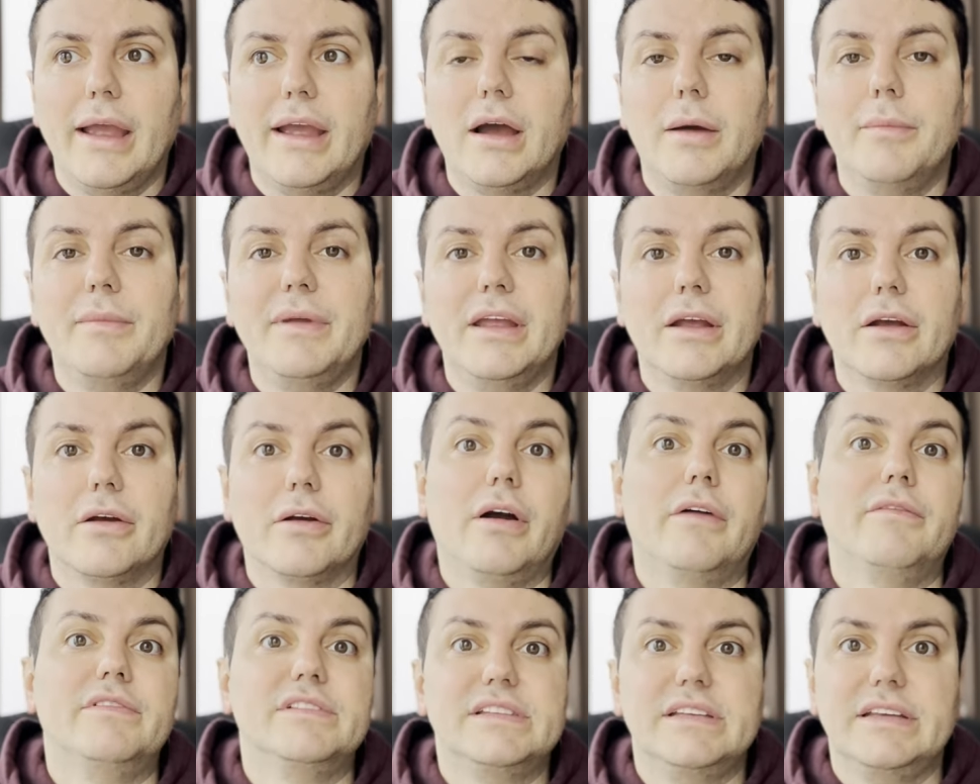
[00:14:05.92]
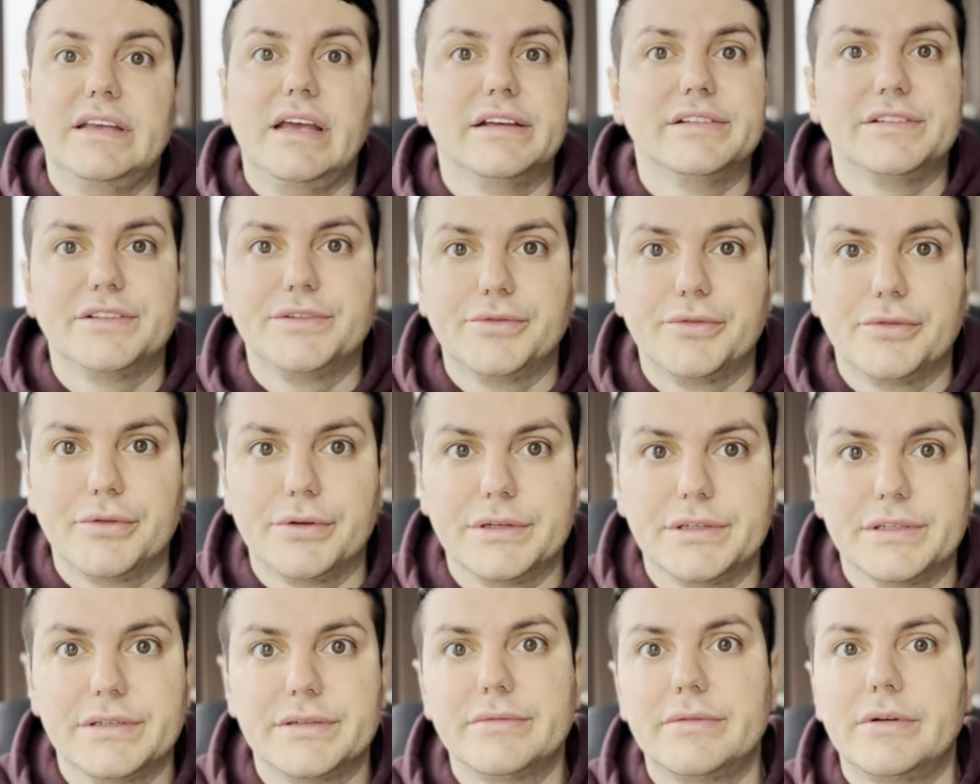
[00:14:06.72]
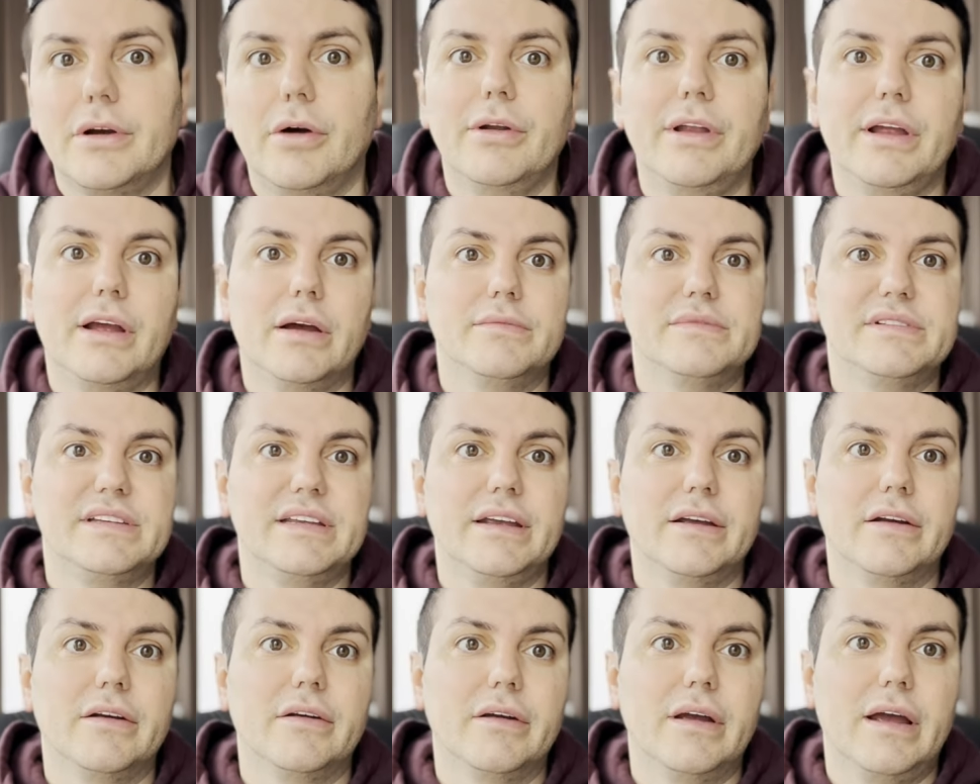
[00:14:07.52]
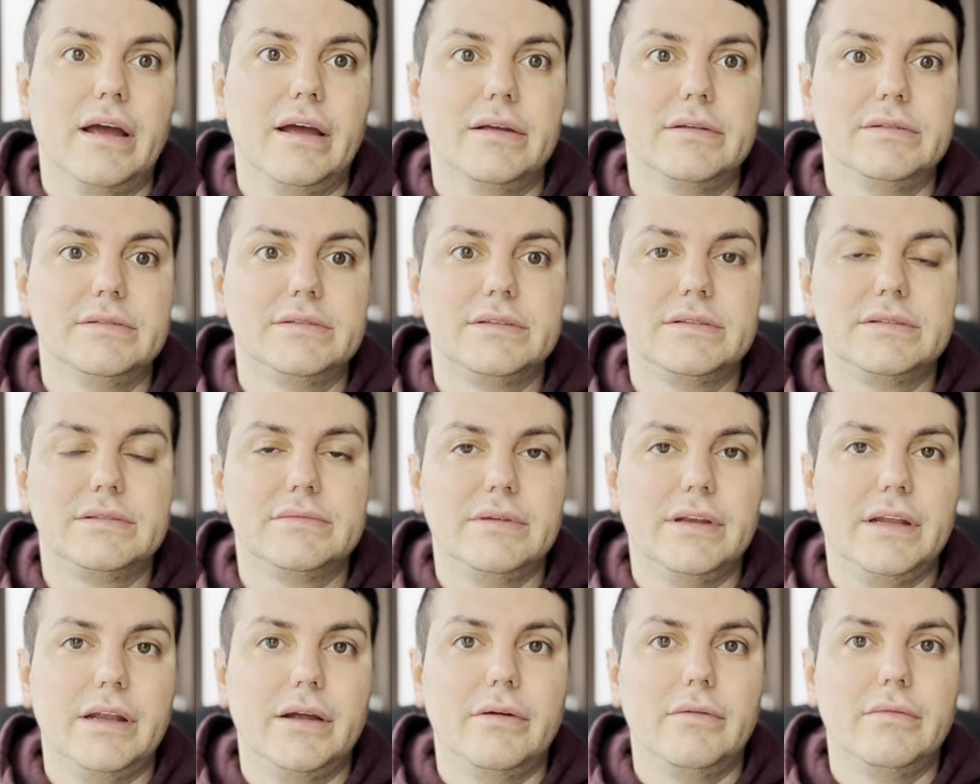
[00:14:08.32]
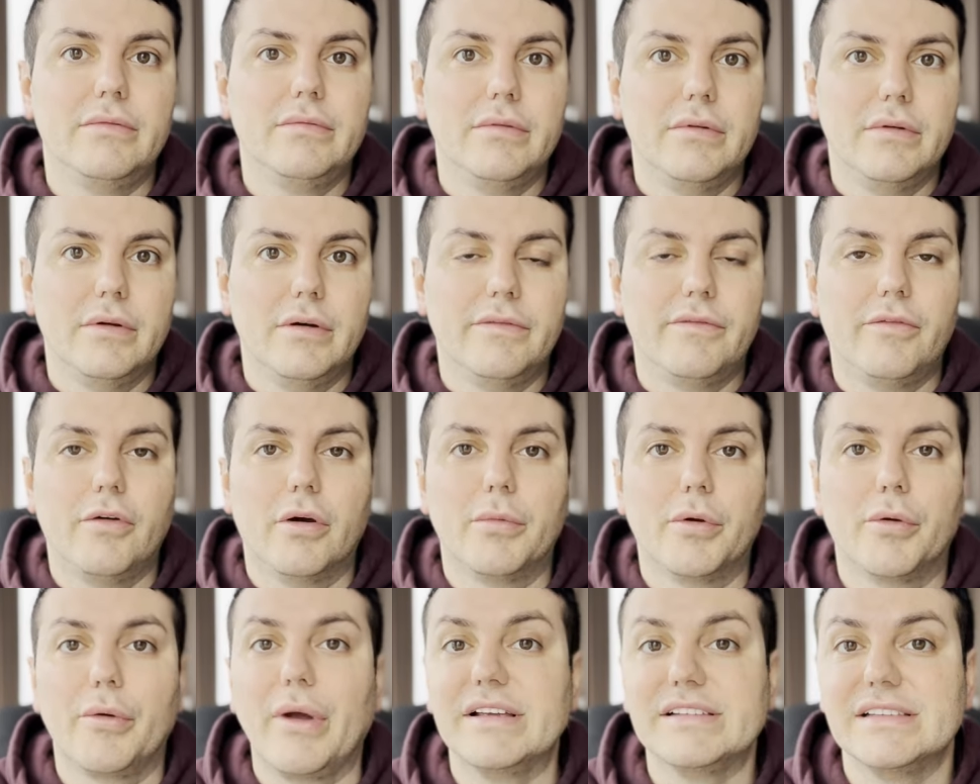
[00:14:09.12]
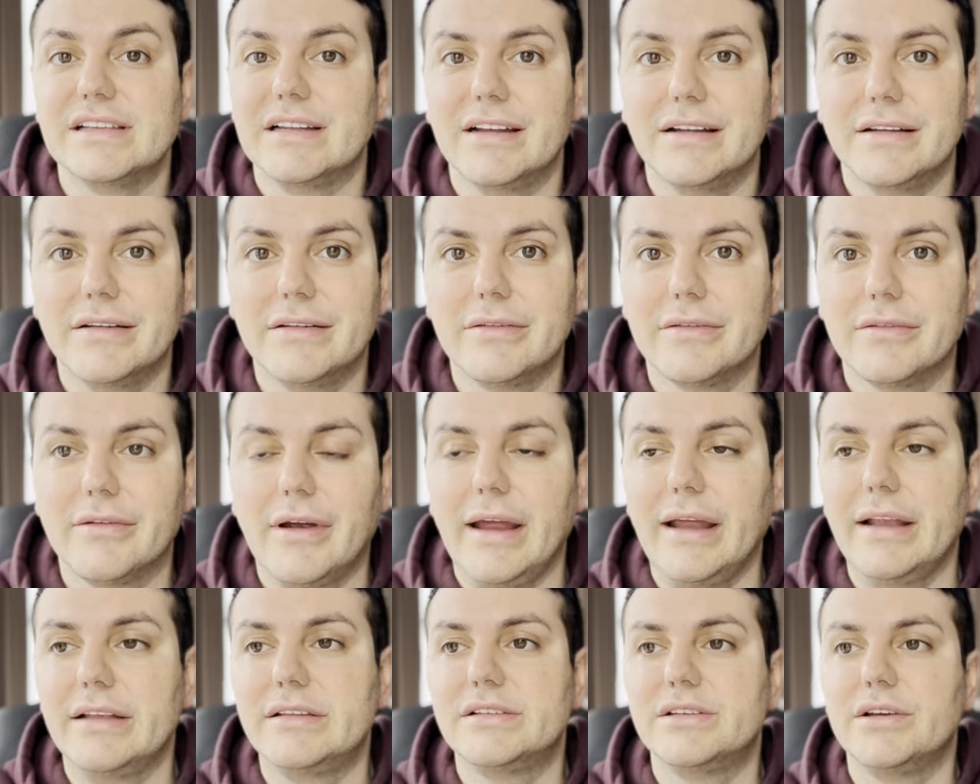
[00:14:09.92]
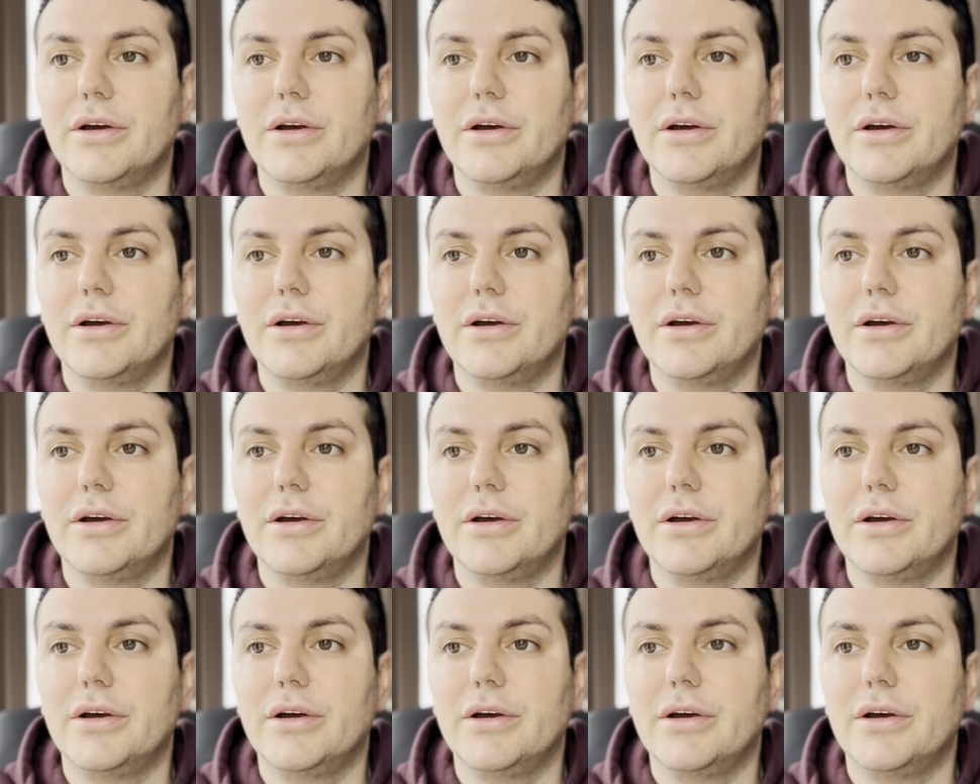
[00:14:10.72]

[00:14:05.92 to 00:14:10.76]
come here obviously as a tourist. Cody comes here as, you know, a former resident, right?